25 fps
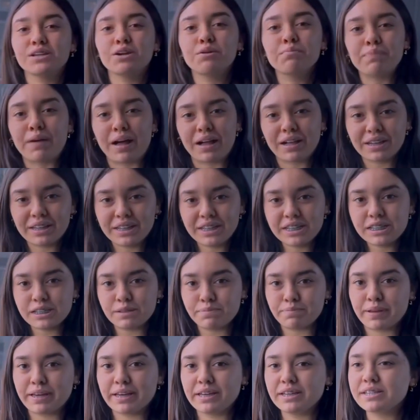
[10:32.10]
balcony
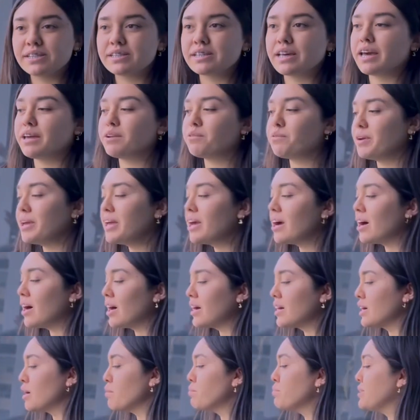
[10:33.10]
space and we
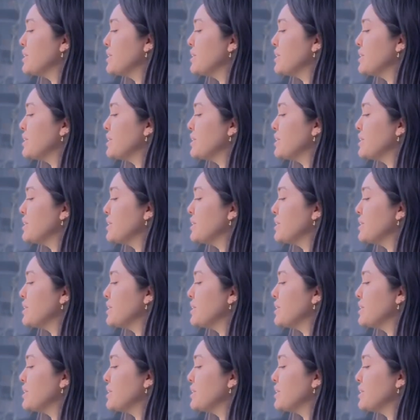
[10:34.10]
hung up